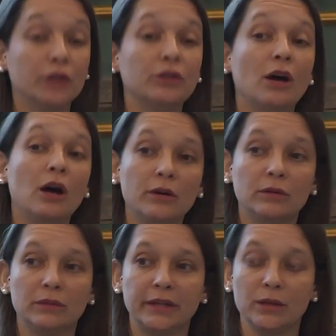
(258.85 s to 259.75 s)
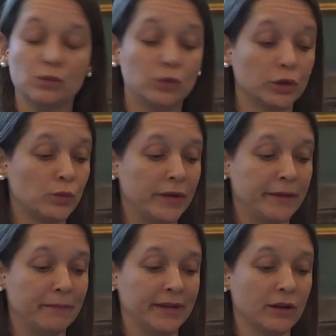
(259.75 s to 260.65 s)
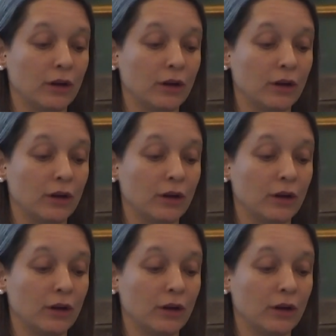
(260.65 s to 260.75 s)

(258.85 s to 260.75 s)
Not only were women